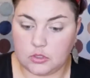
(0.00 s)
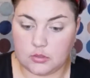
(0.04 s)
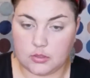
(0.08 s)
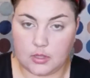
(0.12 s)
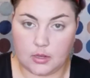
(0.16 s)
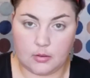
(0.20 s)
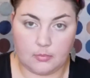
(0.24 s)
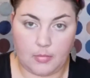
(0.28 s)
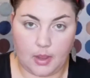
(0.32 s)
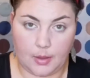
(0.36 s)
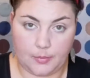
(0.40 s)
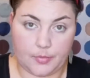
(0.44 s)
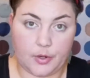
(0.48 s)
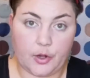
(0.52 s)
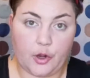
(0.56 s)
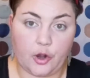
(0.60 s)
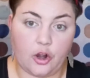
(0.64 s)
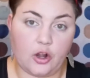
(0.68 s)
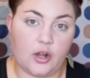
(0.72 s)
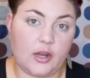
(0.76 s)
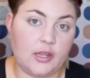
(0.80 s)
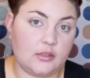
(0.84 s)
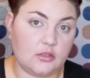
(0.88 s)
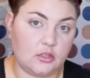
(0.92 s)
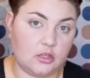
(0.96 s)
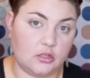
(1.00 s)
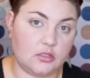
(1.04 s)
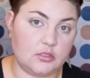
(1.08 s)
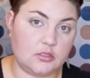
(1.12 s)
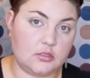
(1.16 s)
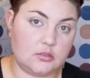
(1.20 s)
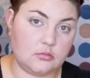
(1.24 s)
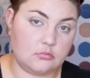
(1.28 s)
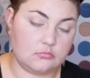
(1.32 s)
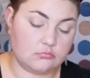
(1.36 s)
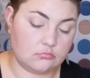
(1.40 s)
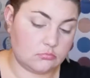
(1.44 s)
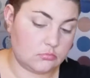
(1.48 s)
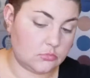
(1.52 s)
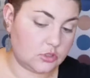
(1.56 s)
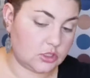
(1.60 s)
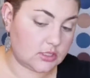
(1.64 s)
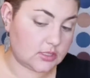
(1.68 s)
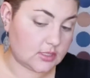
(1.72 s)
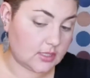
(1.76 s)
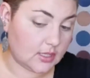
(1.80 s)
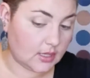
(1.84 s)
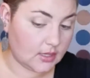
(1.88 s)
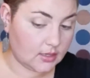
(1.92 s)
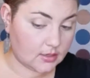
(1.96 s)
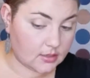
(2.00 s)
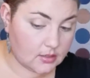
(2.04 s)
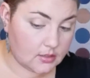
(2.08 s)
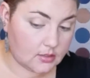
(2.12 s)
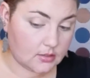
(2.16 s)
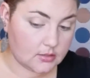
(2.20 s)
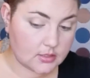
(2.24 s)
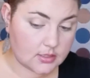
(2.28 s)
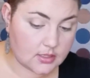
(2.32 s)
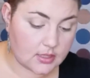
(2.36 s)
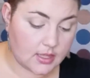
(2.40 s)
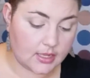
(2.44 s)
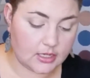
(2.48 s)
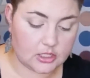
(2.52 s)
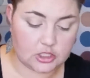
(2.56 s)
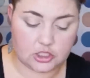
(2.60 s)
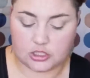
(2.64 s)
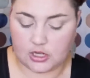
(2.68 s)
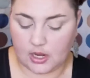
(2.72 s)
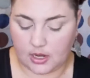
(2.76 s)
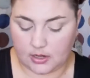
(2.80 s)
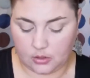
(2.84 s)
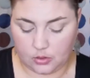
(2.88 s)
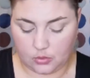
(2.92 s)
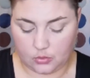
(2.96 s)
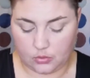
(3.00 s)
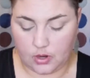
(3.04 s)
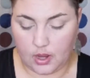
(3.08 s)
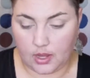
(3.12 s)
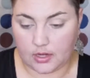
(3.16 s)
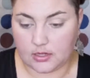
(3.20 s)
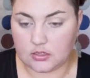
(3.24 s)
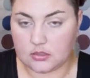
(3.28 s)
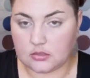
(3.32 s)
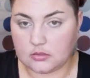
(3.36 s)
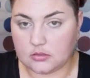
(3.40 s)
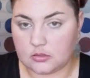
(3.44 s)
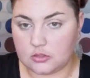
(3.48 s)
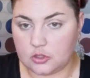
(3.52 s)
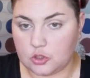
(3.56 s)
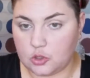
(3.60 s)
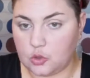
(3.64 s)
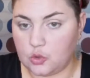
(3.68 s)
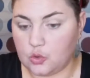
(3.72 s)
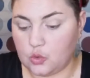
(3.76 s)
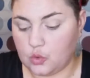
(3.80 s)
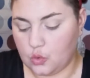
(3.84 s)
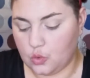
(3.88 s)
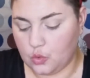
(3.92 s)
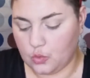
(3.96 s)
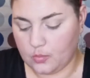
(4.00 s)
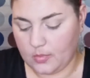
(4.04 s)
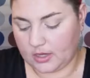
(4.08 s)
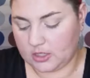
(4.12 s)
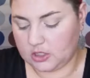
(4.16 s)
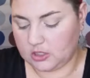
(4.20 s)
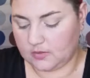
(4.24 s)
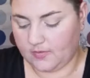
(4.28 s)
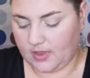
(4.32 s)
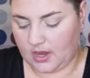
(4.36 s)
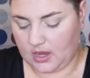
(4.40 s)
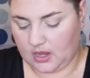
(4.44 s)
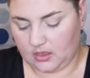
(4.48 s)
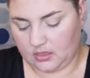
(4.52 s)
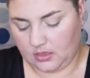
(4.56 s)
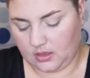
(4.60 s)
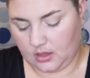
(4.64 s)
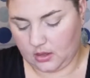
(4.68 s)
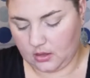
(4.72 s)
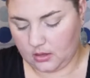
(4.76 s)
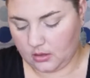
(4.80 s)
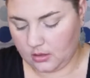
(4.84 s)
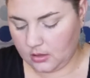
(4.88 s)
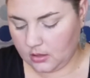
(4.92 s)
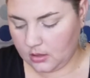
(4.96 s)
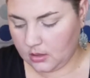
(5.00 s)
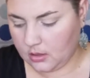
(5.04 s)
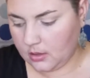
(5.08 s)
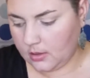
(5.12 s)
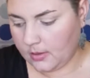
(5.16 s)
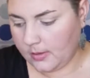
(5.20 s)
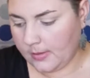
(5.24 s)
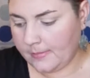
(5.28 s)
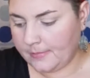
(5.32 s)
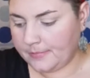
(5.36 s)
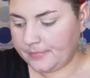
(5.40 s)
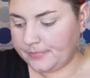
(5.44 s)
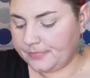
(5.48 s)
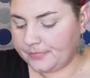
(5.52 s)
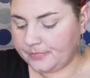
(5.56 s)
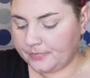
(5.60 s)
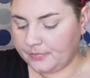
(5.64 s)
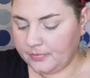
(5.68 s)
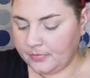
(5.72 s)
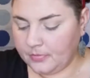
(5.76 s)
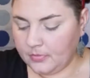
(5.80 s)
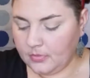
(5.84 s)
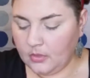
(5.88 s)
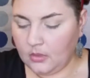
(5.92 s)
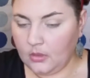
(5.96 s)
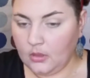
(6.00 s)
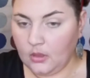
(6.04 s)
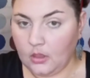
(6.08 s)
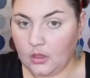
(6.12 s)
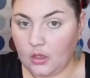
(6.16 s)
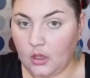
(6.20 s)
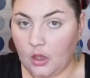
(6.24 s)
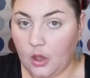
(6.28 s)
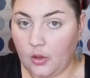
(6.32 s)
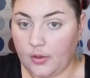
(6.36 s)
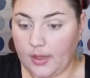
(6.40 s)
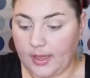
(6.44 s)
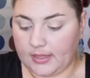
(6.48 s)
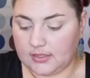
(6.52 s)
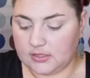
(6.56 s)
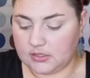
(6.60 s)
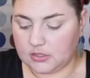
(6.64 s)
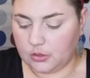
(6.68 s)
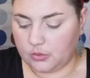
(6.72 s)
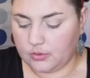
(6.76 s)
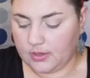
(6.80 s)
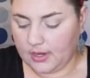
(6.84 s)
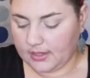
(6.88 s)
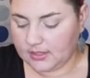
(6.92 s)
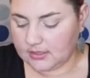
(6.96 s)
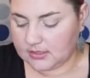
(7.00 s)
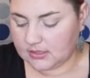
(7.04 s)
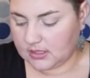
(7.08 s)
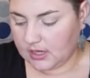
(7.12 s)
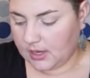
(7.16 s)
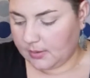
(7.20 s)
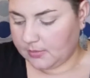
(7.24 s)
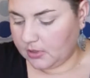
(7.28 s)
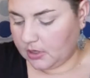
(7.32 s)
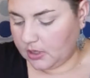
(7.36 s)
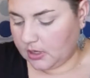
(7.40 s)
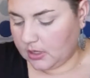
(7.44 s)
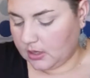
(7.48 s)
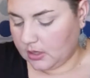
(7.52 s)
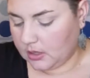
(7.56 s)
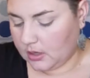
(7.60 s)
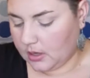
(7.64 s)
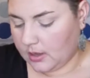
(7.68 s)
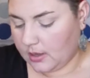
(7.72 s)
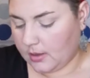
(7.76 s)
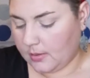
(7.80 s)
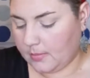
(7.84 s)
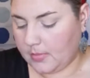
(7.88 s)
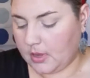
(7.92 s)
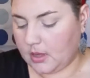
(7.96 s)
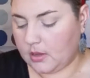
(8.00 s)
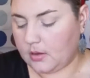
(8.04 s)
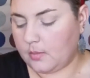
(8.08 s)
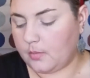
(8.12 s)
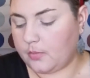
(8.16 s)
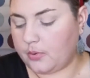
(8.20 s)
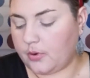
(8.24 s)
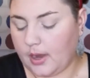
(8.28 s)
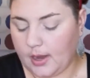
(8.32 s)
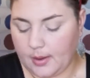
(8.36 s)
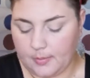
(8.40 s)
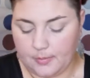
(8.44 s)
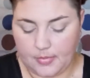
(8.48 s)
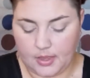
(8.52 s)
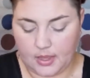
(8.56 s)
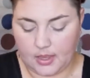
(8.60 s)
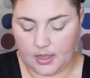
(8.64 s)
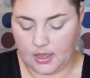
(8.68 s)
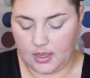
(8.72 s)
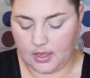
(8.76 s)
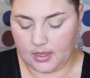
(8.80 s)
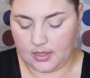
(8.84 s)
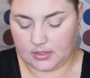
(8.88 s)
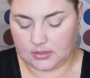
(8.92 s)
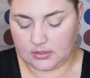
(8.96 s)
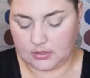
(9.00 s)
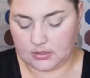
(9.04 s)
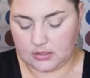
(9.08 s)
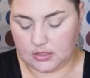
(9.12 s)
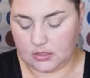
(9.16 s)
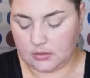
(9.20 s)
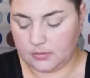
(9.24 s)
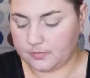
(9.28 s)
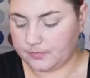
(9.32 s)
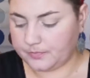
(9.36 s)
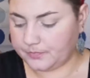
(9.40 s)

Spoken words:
my mirror, it looks just like a slight shadow, not too much of anything. Okay, so next I'm going to prime my eyes